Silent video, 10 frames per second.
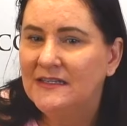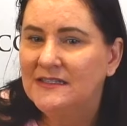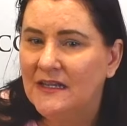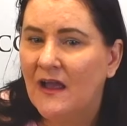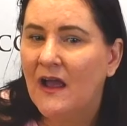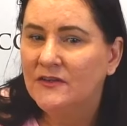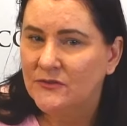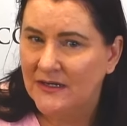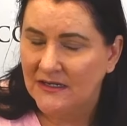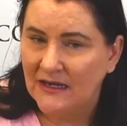
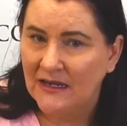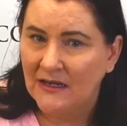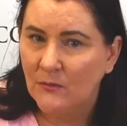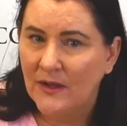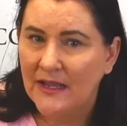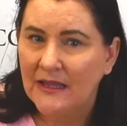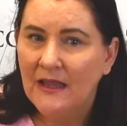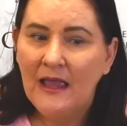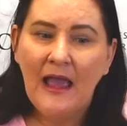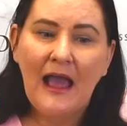dehydrated anyway.
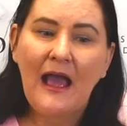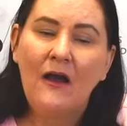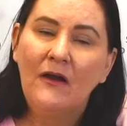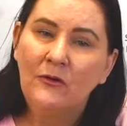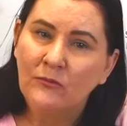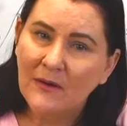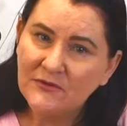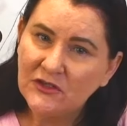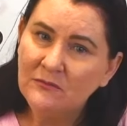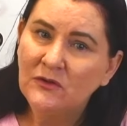Our
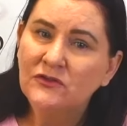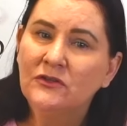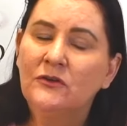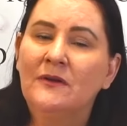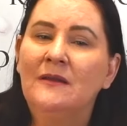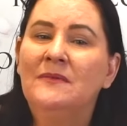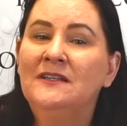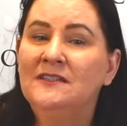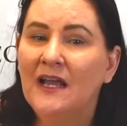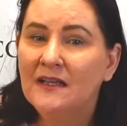eruption emulsion cream
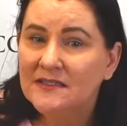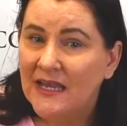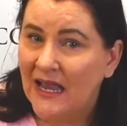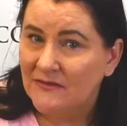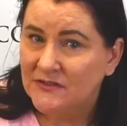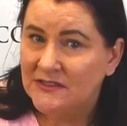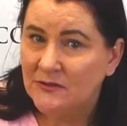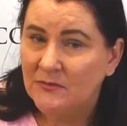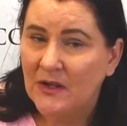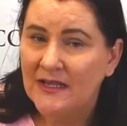does have
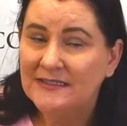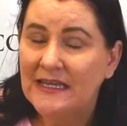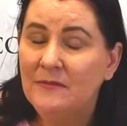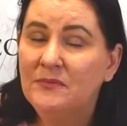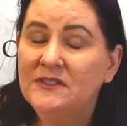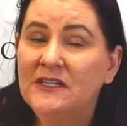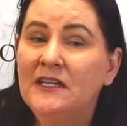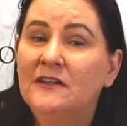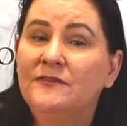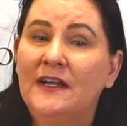ceramides, in
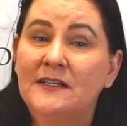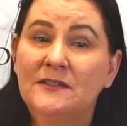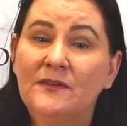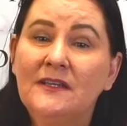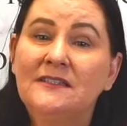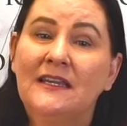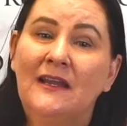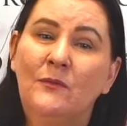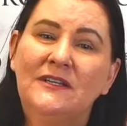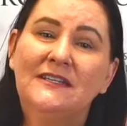particular
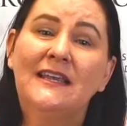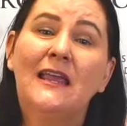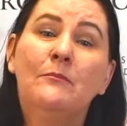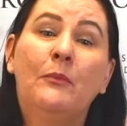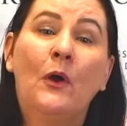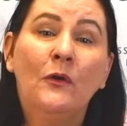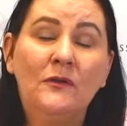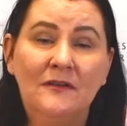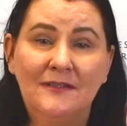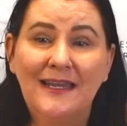phytosphingosine, which is a
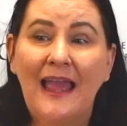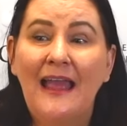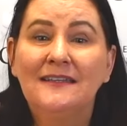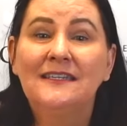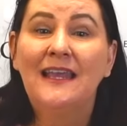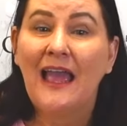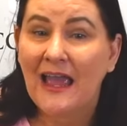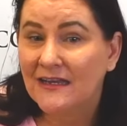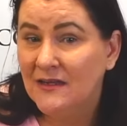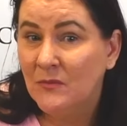potent
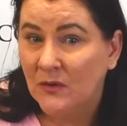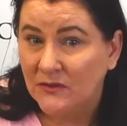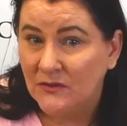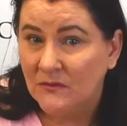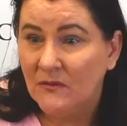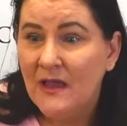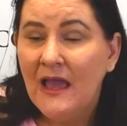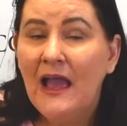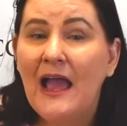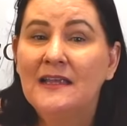anti-acne molecule,
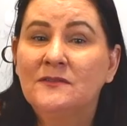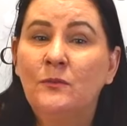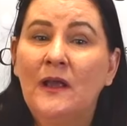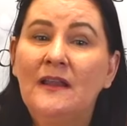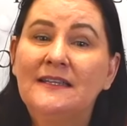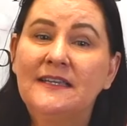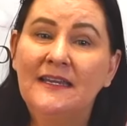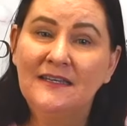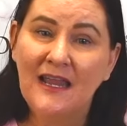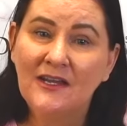as well as a
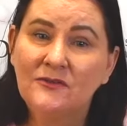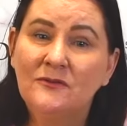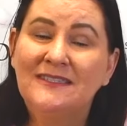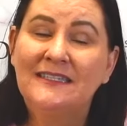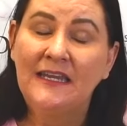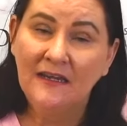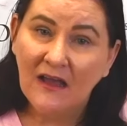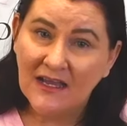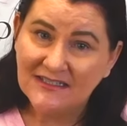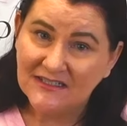natural skin
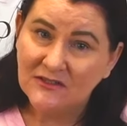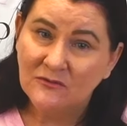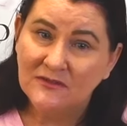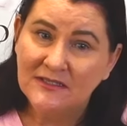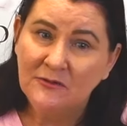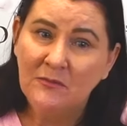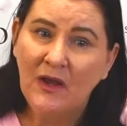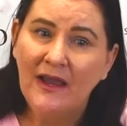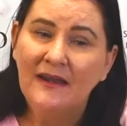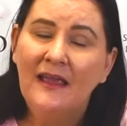identical
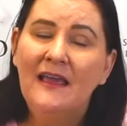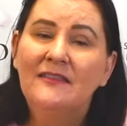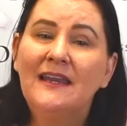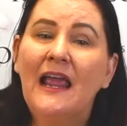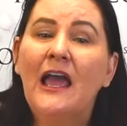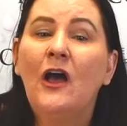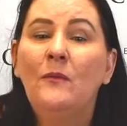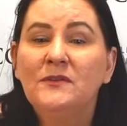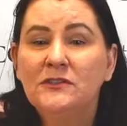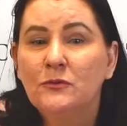ceramide that
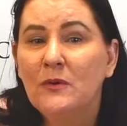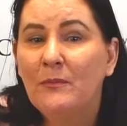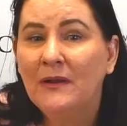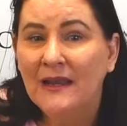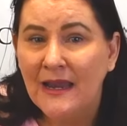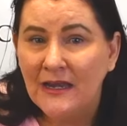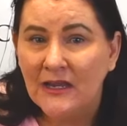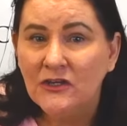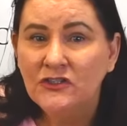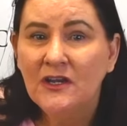helps to
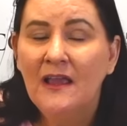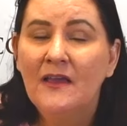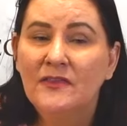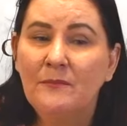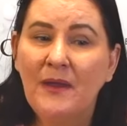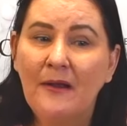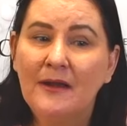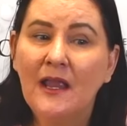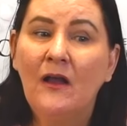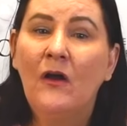replenish the
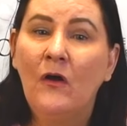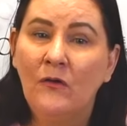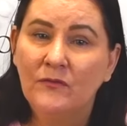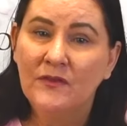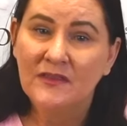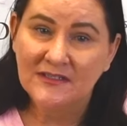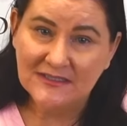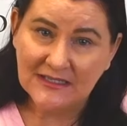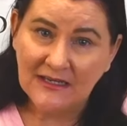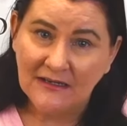barrier of the
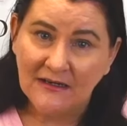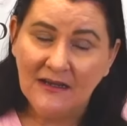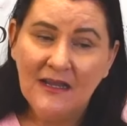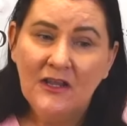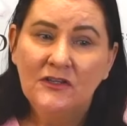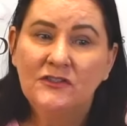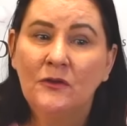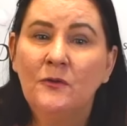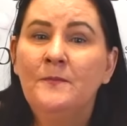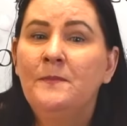skin.
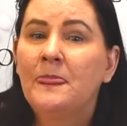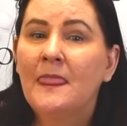So